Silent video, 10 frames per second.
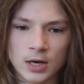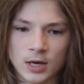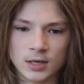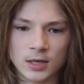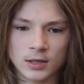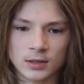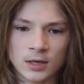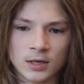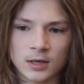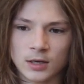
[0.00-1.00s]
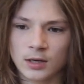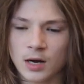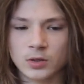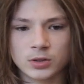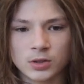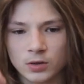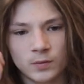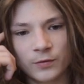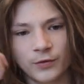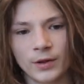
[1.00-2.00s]
And then, and I was
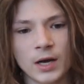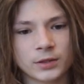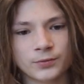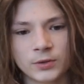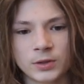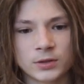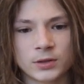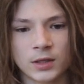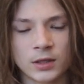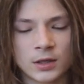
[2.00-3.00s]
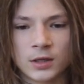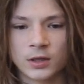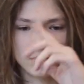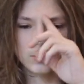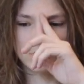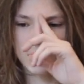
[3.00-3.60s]
on philosophies, and then it was